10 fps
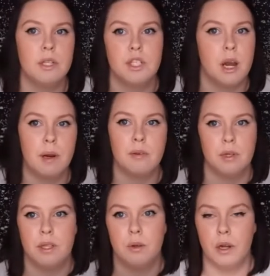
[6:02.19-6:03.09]
the only job I
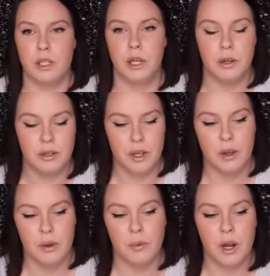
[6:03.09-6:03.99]
really want to
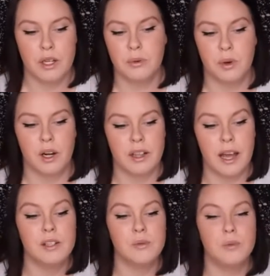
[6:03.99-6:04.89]
work.
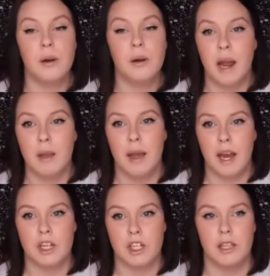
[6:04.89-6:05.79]
That is where my
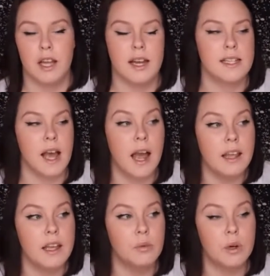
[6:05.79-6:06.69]
passion lies.
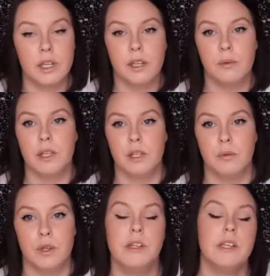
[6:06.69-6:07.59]
I like working with the
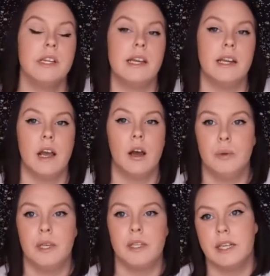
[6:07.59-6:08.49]
community and
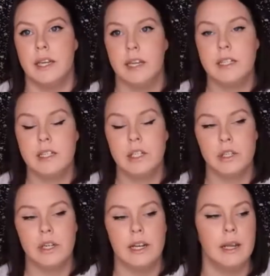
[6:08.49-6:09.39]
helping to any
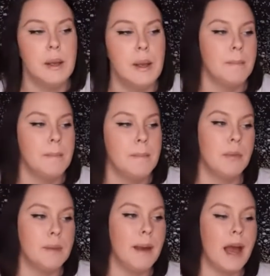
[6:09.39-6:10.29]
degree,
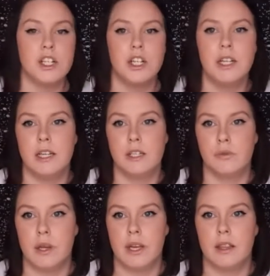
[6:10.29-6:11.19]
but my passion
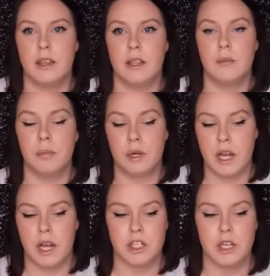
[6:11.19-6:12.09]
is with
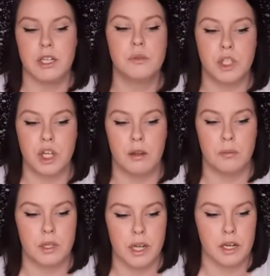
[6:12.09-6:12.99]
protection. It's with
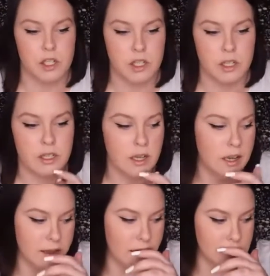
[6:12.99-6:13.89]
child protection.
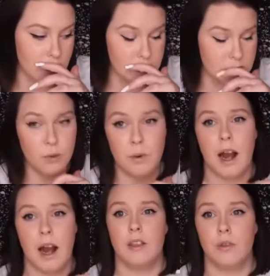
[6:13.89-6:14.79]
That's also
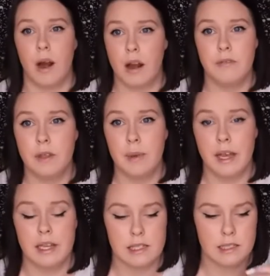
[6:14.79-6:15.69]
where I thrive the
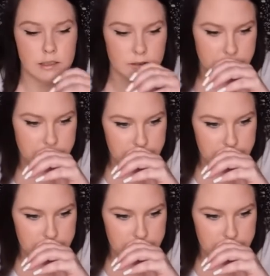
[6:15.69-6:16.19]
best,